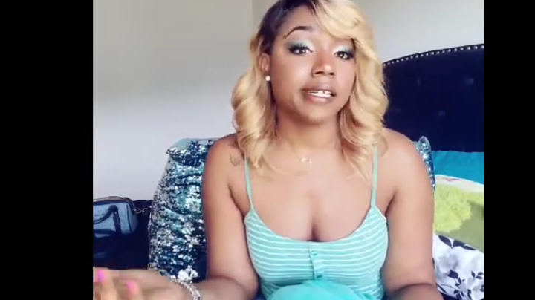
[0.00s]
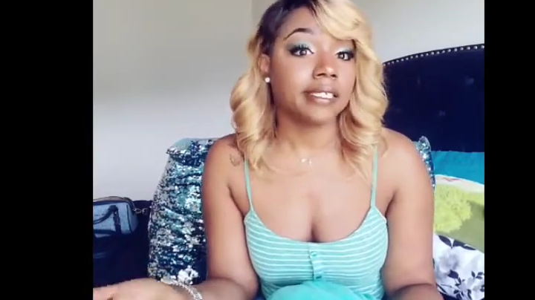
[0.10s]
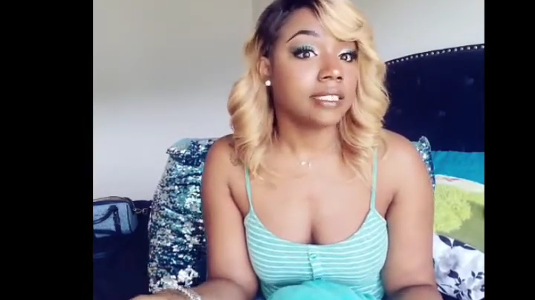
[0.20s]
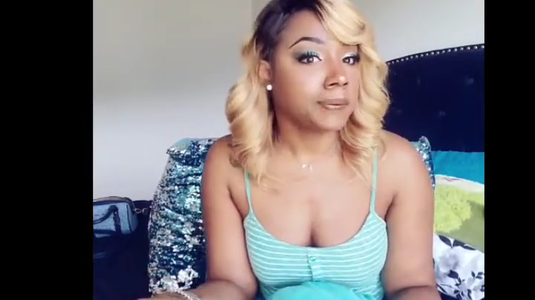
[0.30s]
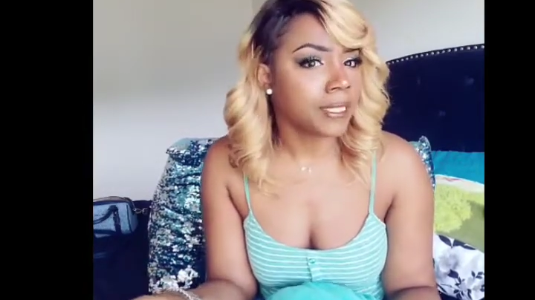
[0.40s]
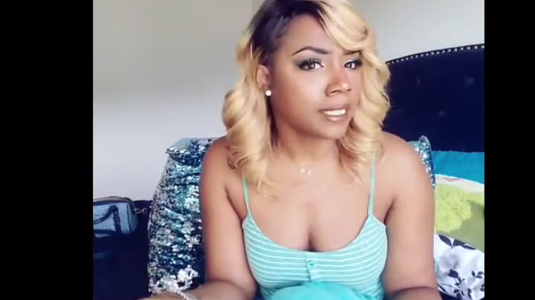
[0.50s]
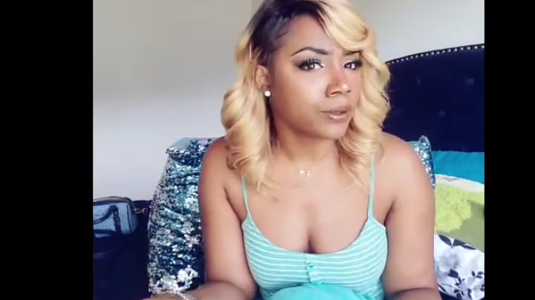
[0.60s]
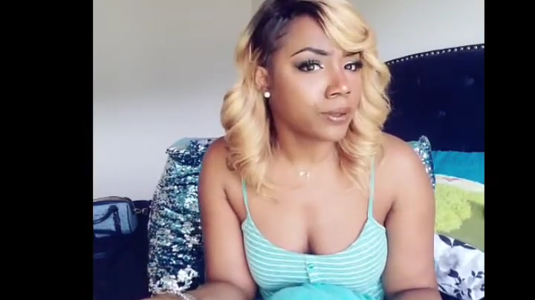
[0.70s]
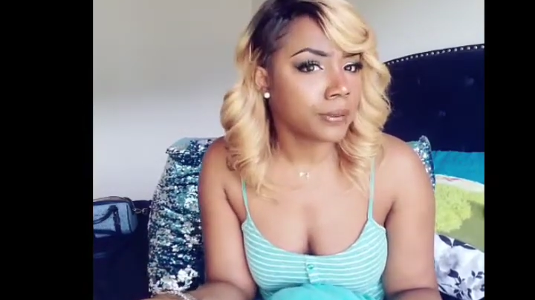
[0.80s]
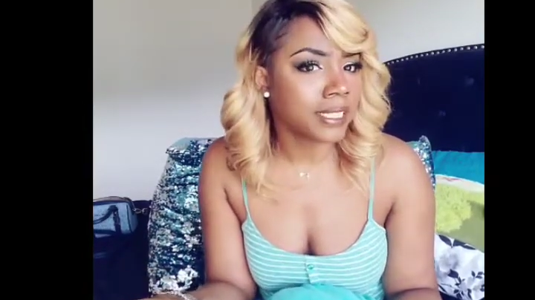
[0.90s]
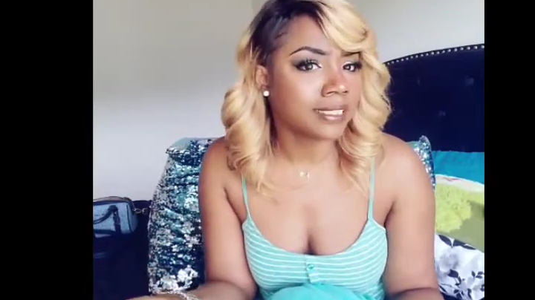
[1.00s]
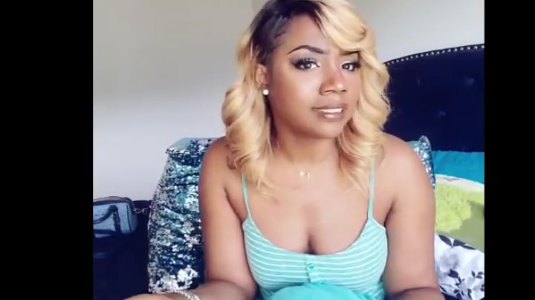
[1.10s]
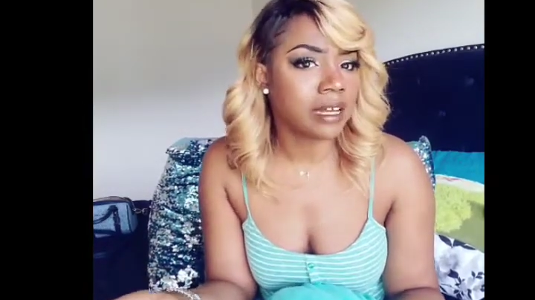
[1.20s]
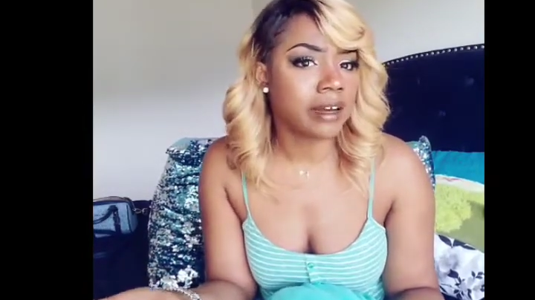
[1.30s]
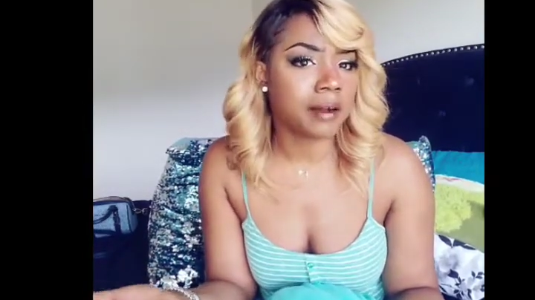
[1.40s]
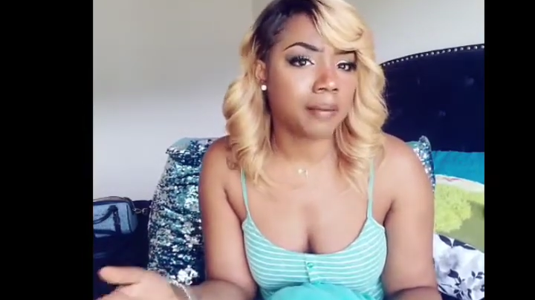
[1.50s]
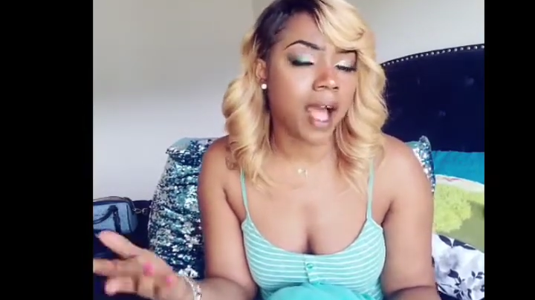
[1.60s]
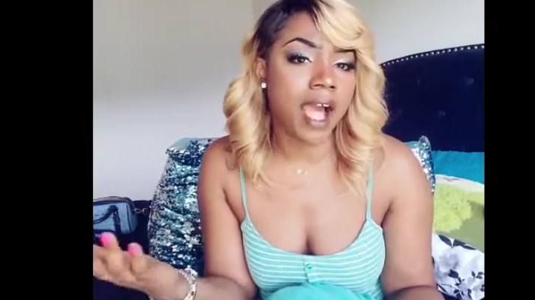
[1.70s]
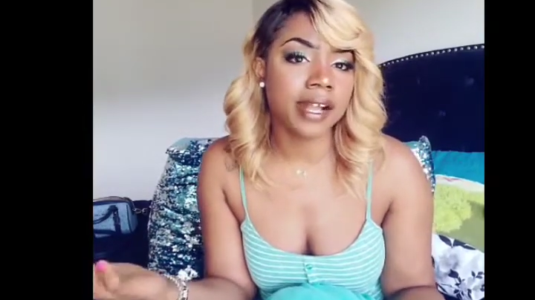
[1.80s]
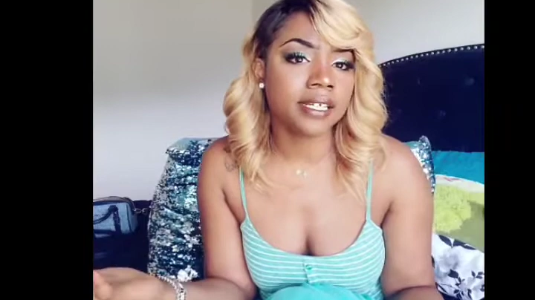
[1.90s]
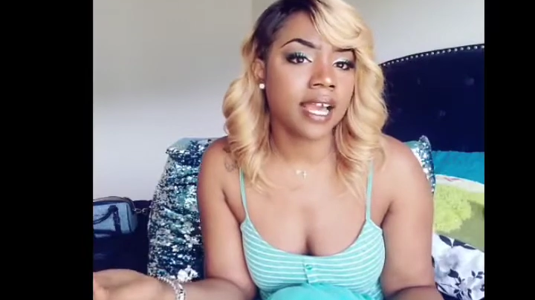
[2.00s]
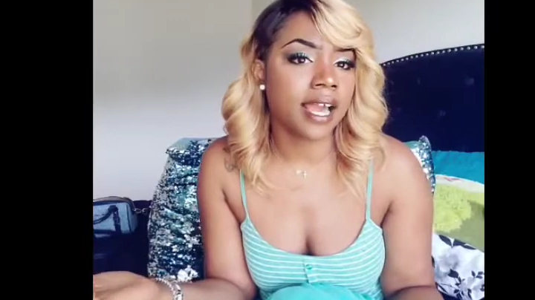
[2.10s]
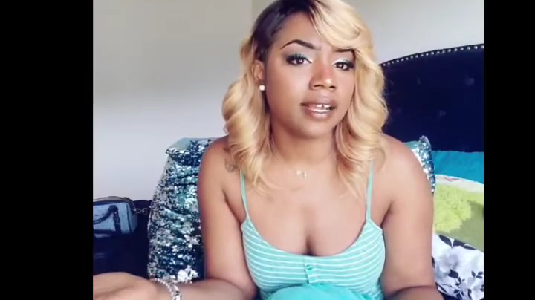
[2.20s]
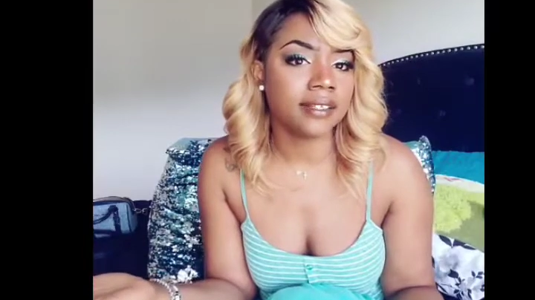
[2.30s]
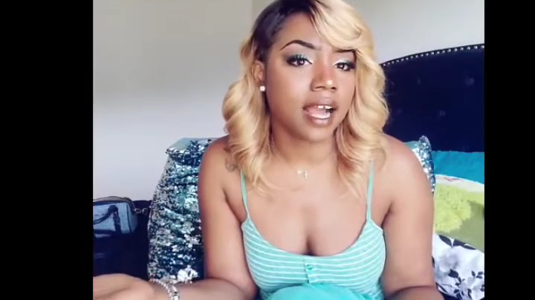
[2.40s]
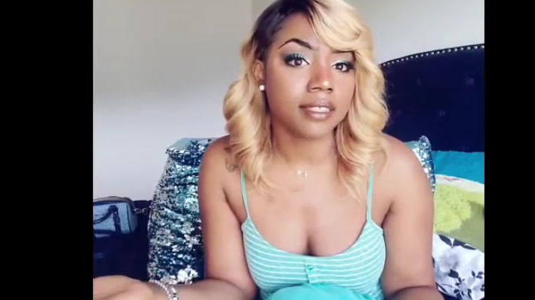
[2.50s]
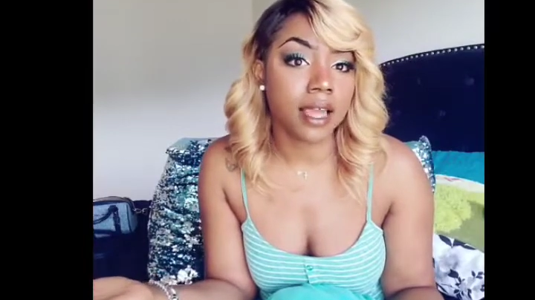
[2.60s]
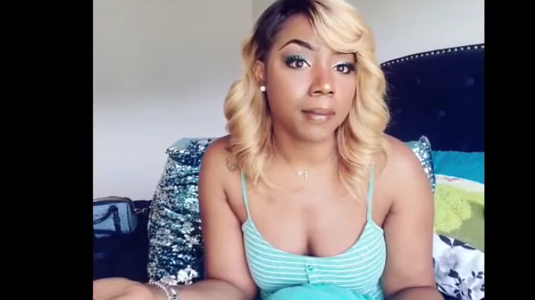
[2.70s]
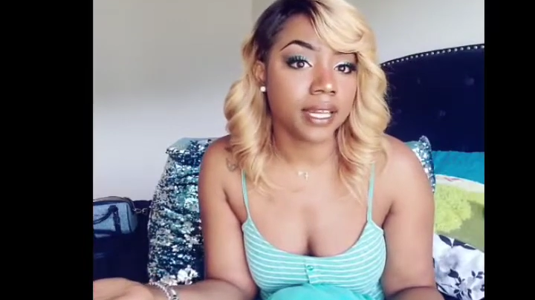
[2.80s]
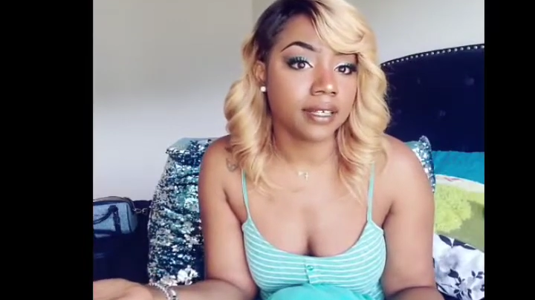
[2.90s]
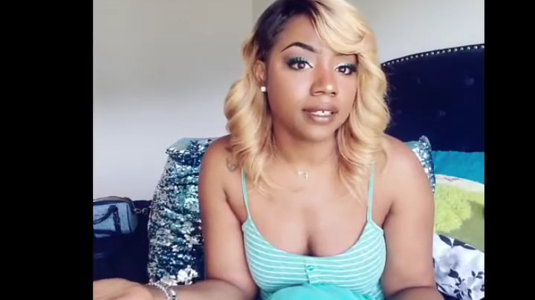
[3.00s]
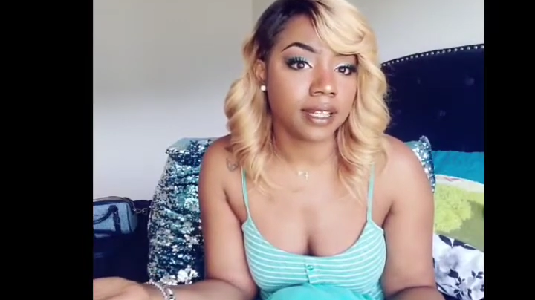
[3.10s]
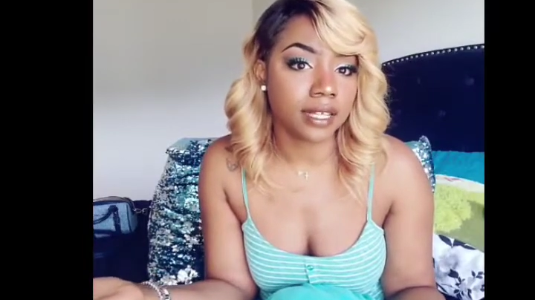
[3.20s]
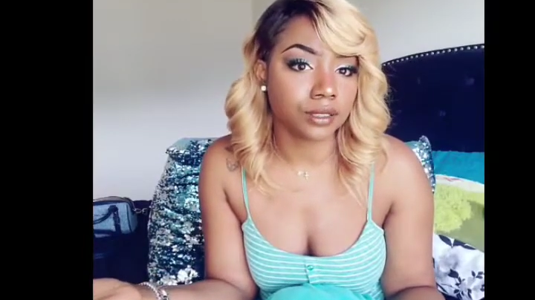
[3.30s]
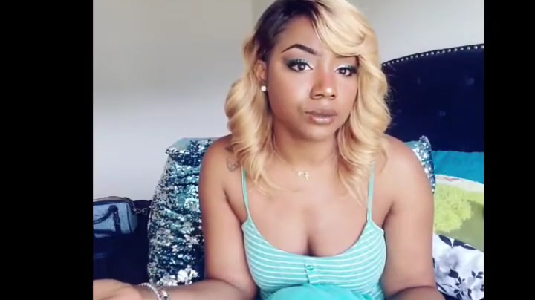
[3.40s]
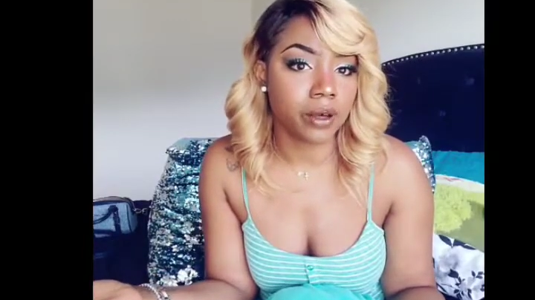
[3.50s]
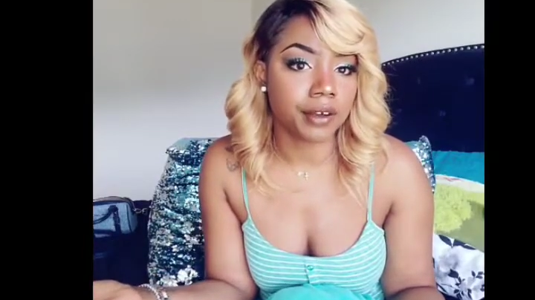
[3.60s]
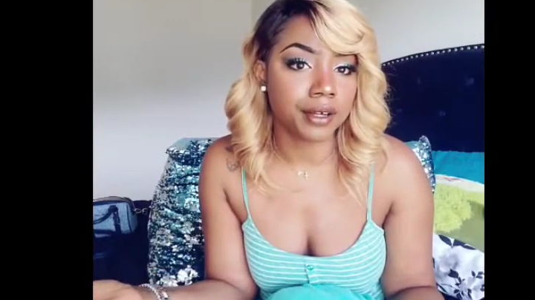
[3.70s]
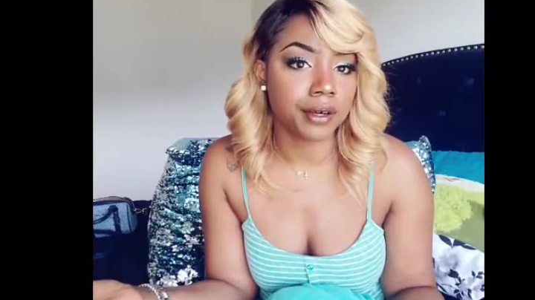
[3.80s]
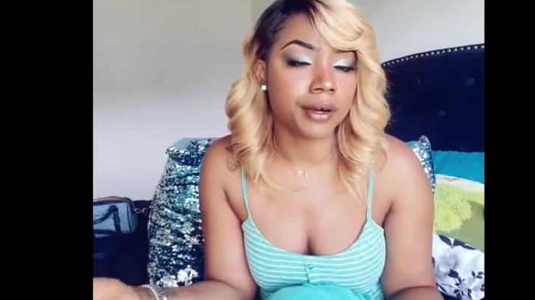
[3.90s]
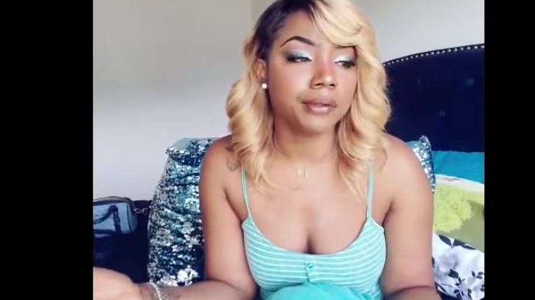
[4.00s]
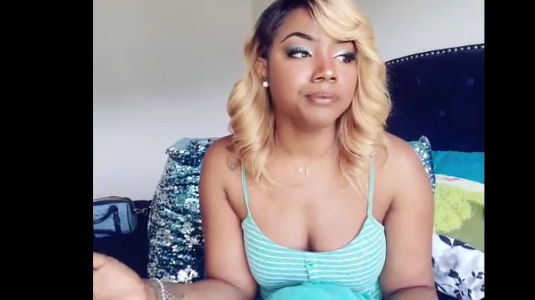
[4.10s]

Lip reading: is pretty cool because I had not that many not too long ago.